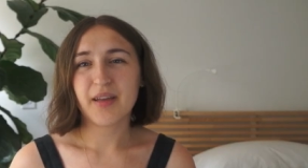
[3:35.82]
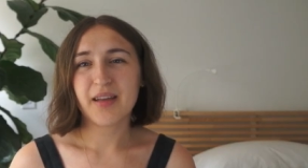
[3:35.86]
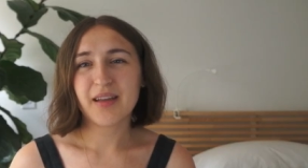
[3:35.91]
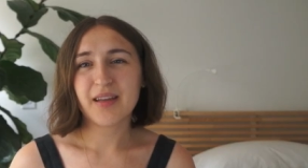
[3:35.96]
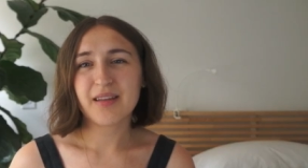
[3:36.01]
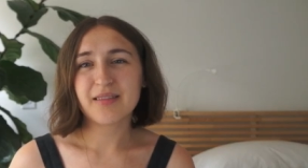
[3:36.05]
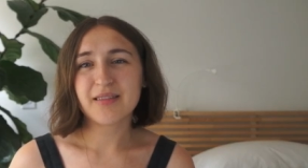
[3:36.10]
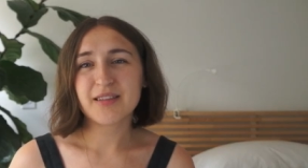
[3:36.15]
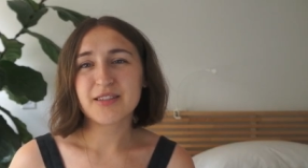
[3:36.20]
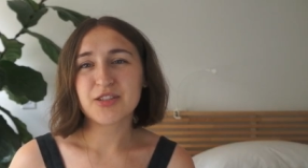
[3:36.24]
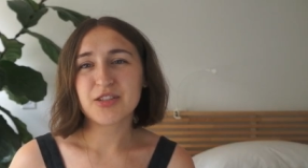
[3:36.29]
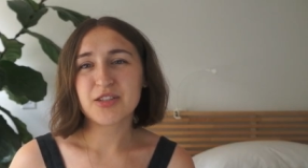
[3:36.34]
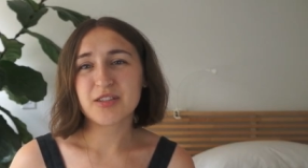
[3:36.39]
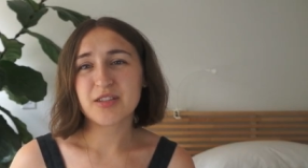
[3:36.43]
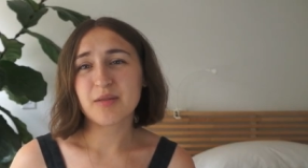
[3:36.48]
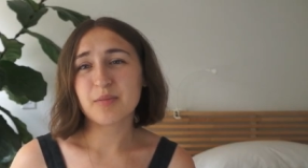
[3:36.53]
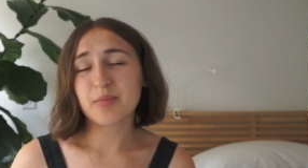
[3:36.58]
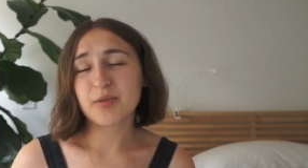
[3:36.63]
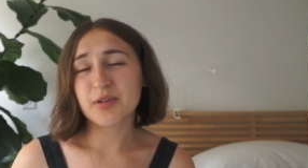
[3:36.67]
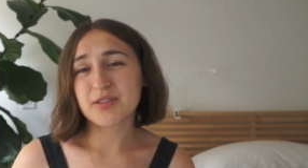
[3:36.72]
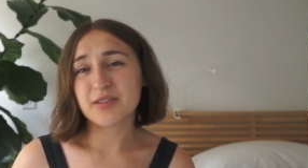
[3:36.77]
Again, that's just
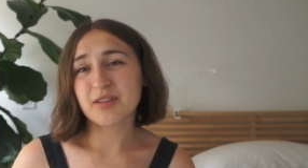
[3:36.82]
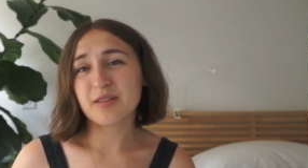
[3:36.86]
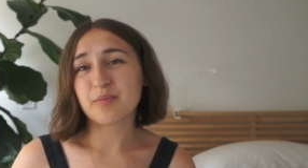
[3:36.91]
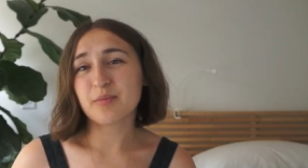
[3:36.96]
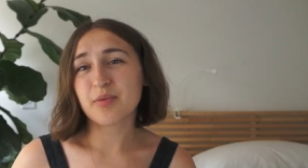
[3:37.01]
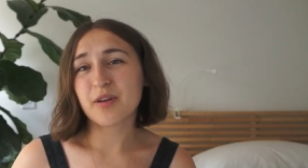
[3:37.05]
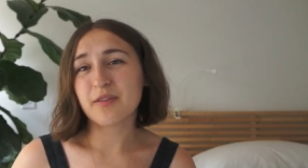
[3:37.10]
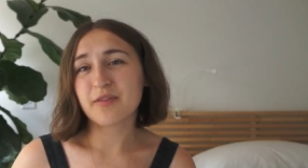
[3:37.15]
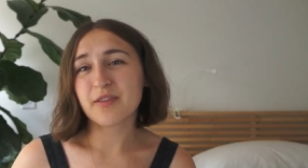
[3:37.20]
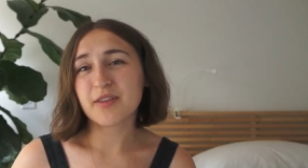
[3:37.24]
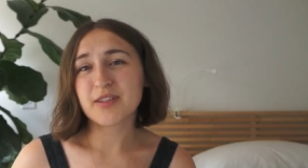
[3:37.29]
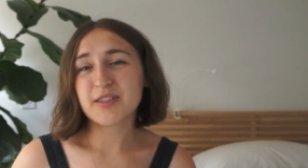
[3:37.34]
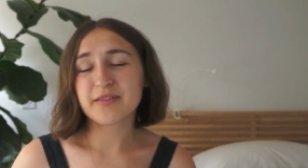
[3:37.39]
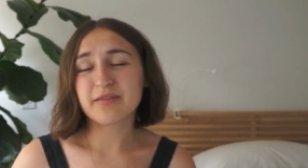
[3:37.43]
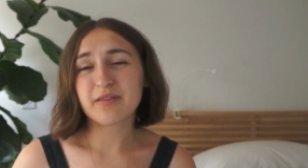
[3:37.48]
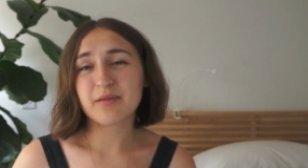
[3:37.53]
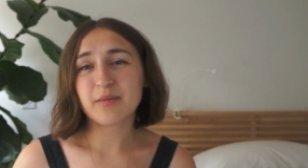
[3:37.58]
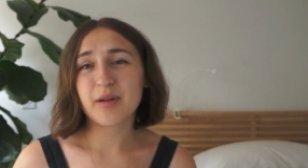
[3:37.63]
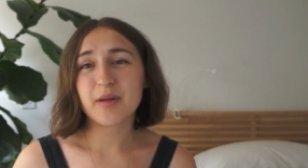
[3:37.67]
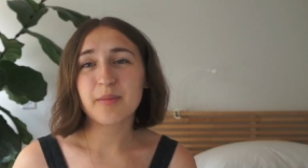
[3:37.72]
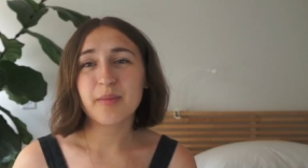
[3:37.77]
a personal preference
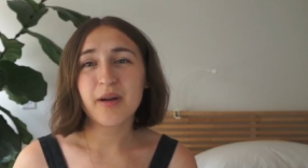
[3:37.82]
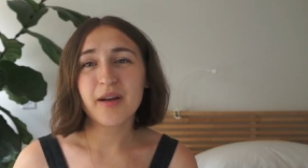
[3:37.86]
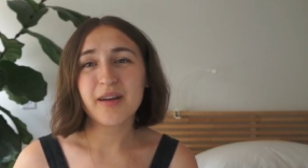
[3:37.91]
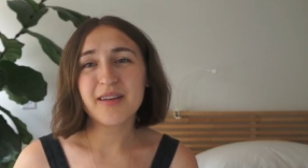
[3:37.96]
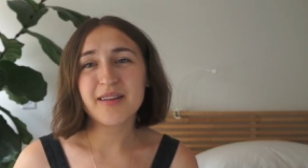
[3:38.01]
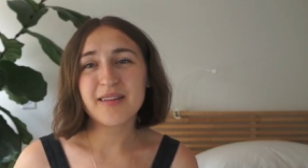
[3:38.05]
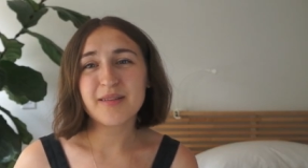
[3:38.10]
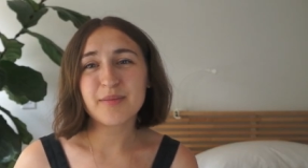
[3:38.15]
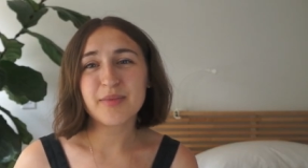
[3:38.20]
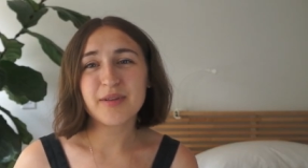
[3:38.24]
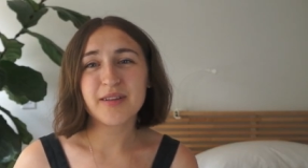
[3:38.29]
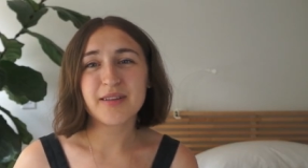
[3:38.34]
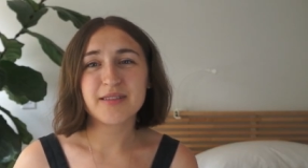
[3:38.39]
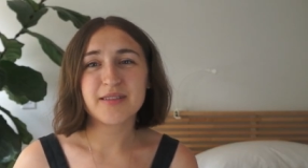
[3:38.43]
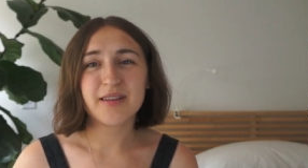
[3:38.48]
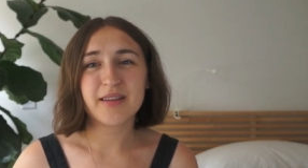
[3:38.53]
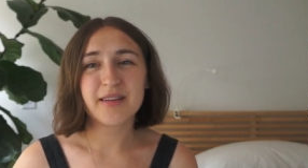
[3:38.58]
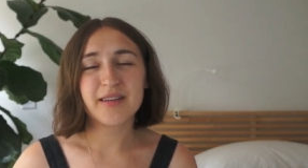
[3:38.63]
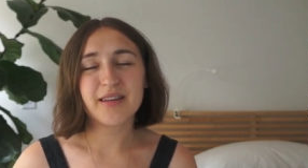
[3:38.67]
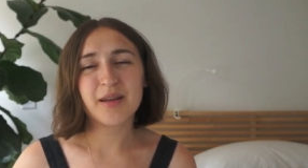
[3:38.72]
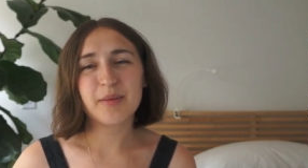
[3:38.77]
for my body because
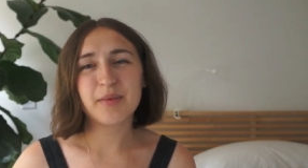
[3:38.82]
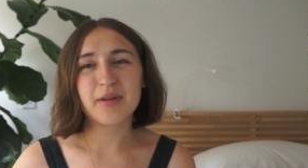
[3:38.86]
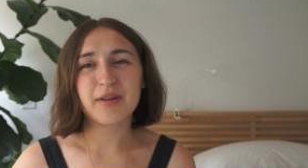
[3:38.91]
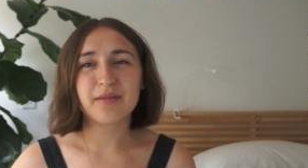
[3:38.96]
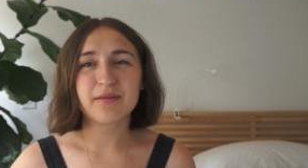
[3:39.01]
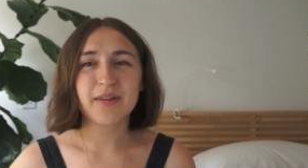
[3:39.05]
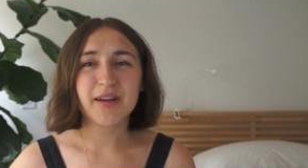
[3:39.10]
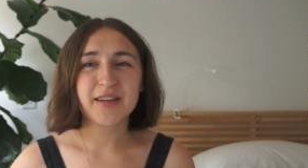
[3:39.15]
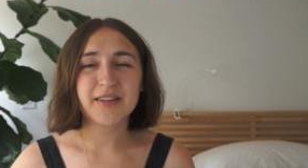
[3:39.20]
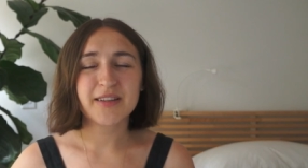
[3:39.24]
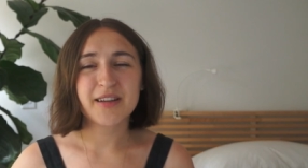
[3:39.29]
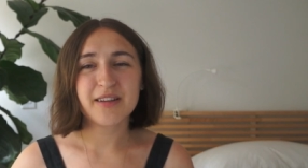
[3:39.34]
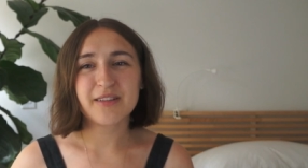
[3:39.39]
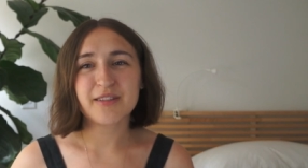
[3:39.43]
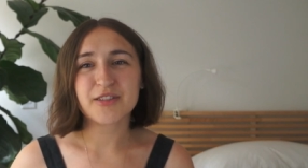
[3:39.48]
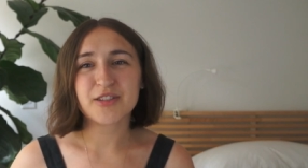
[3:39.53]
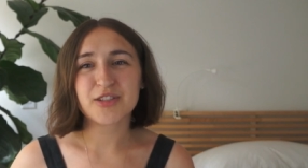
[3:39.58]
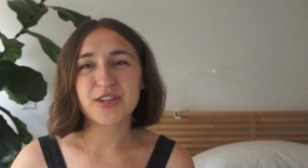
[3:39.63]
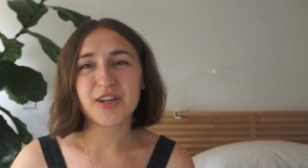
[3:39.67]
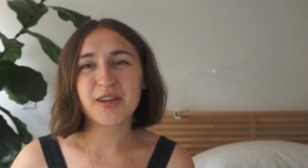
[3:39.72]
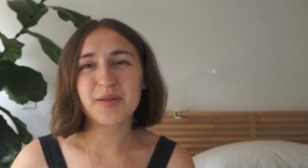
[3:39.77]
I am a rectangle
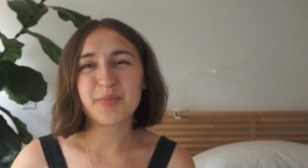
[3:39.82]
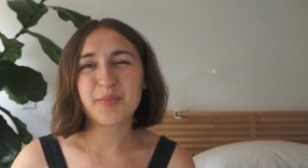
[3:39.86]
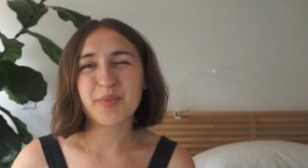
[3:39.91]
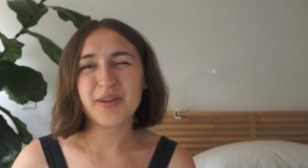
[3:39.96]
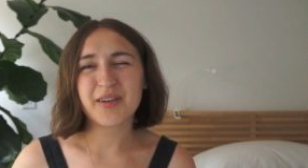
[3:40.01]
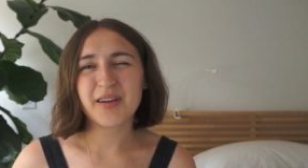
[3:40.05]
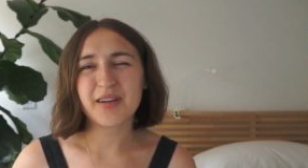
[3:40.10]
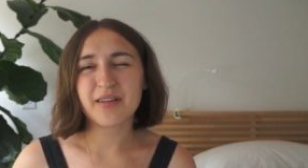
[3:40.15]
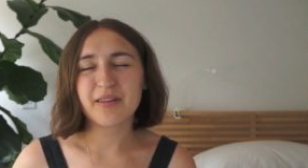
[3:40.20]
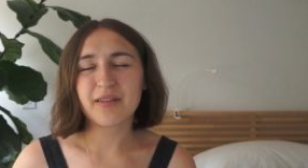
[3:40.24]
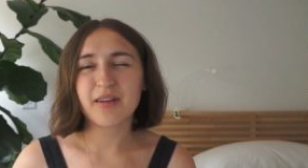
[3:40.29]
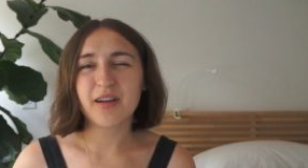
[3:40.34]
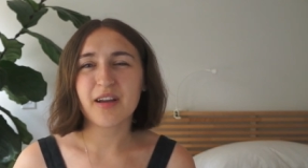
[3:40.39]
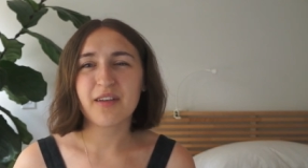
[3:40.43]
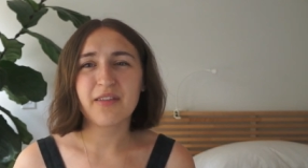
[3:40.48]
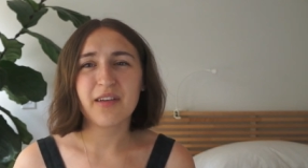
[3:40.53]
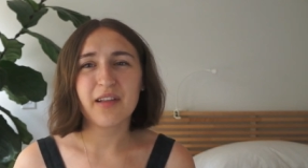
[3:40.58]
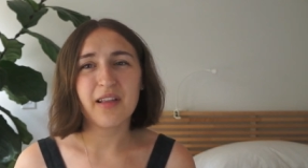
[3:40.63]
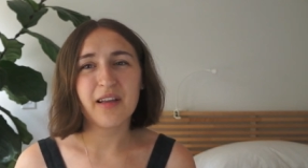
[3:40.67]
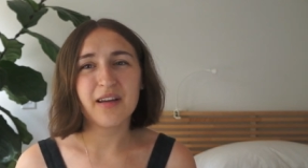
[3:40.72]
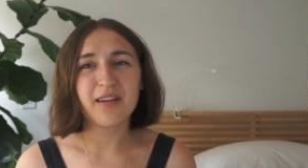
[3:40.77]
shape and I don't
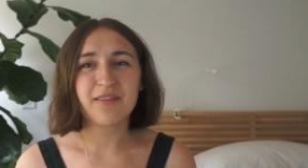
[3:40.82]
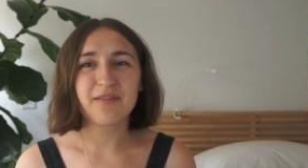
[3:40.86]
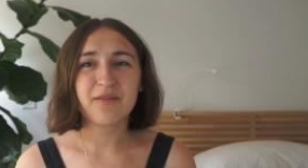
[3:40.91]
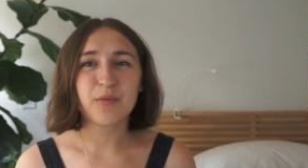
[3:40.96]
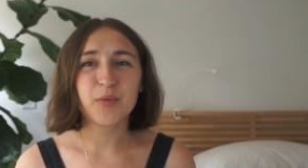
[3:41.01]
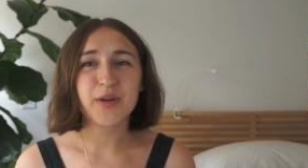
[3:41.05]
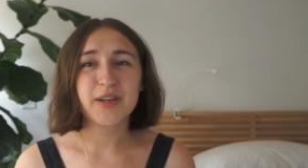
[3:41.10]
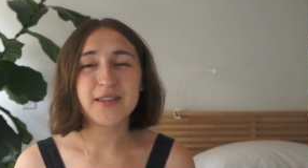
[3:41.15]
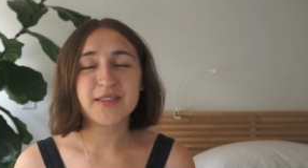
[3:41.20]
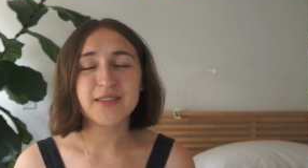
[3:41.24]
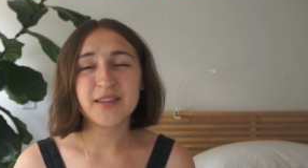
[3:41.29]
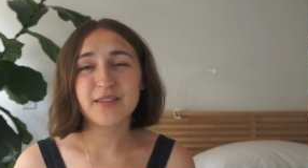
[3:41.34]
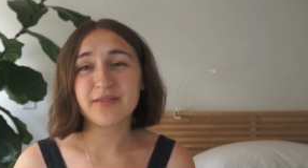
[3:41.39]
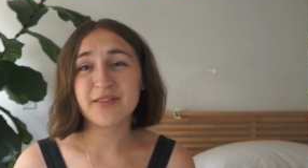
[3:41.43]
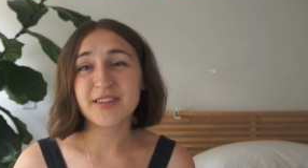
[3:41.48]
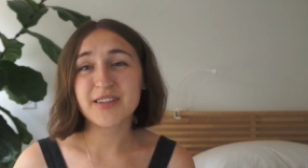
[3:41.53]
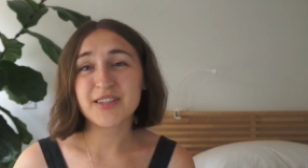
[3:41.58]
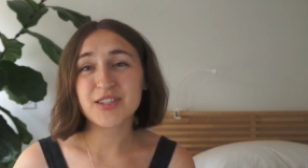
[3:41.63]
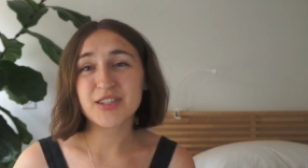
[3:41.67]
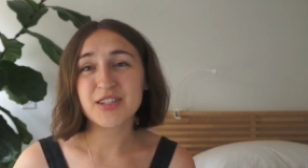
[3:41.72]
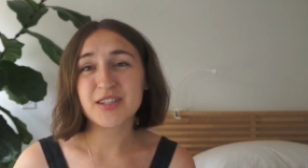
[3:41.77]
have a lot of waist
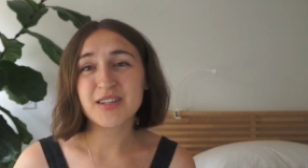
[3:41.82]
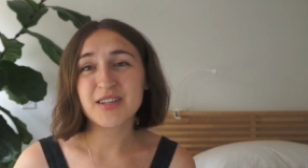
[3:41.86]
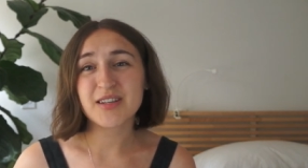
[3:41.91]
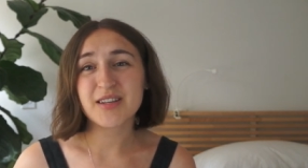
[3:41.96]
definition.